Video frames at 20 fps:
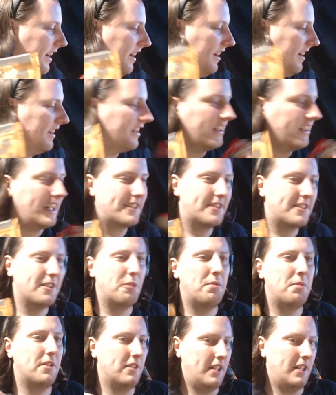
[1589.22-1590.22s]
Let's
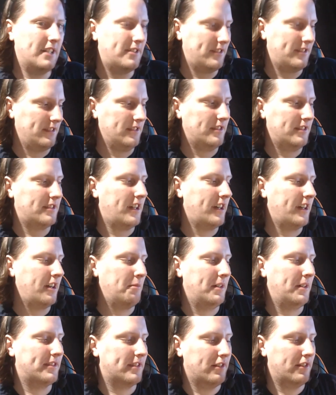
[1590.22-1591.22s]
untangle
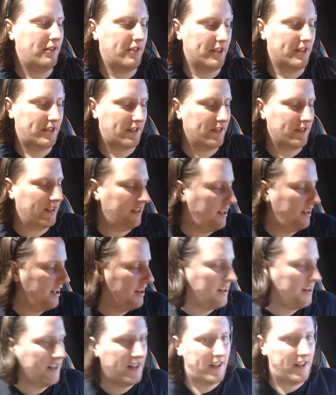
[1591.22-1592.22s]
myself first of all,
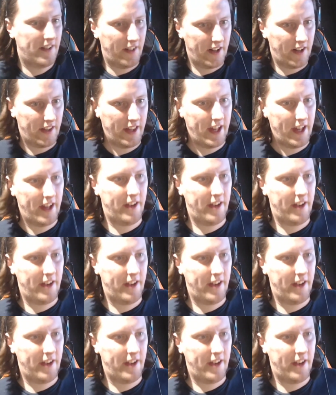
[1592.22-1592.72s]
and then